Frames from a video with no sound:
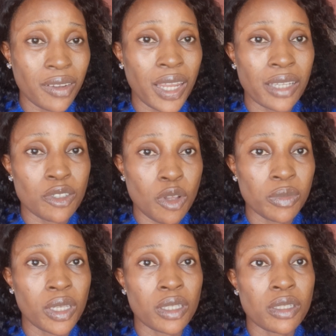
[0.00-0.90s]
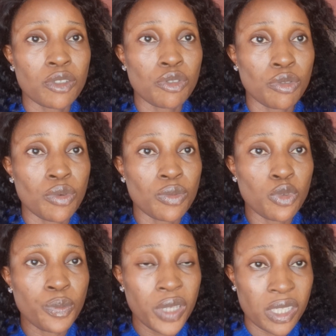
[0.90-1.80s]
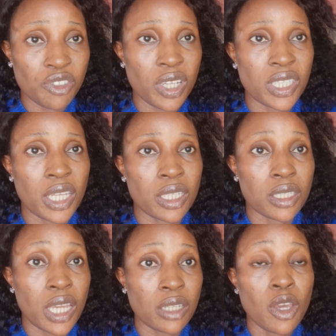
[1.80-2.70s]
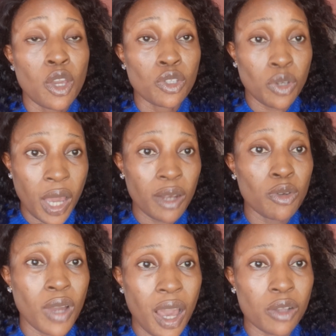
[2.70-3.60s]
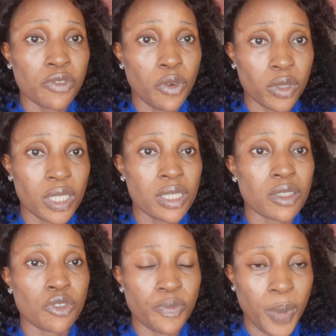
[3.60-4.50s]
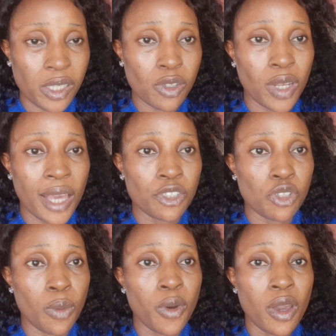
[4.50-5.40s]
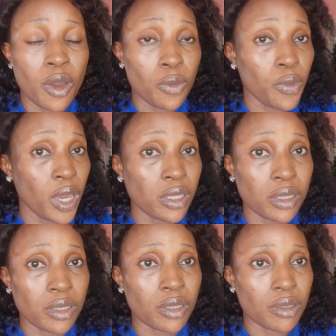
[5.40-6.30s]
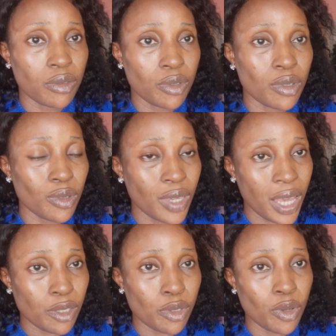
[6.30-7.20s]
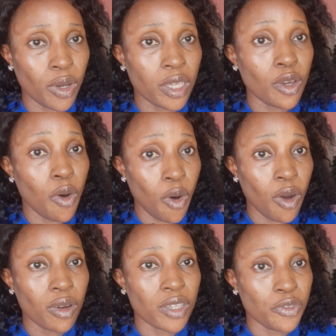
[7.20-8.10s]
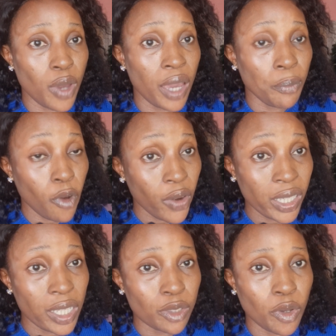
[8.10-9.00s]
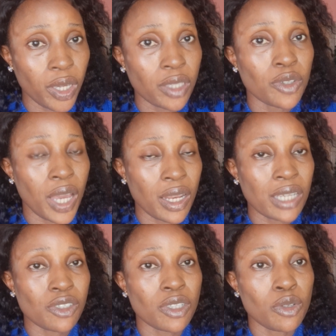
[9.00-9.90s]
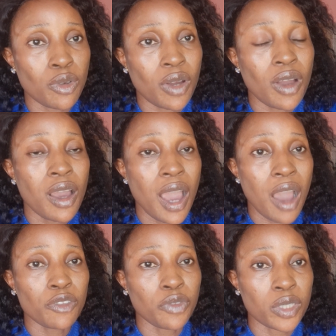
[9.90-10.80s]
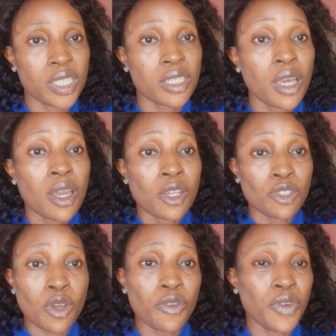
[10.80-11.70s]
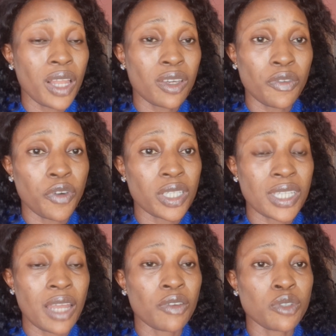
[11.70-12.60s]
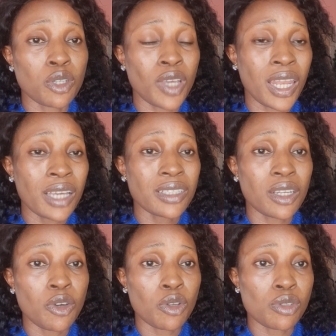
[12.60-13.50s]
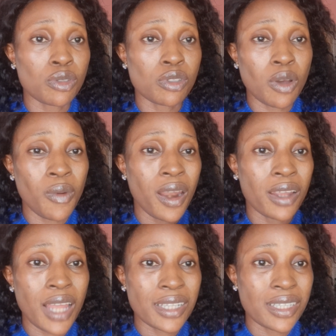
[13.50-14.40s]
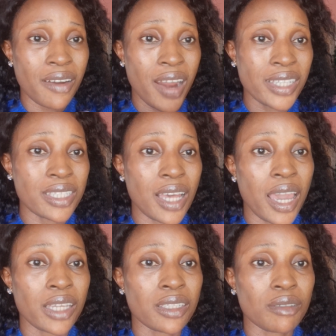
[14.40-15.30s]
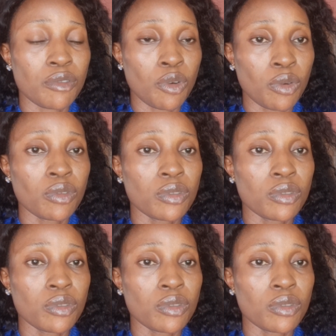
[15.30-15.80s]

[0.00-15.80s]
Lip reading: like something you will be interested in, then you can look out for this particular job when you get to Turkey, or if you are currently in Turkey, you can actually look out for this. So if you are looking for this kind of job, you can actually go to somewhere around Aksaray side. You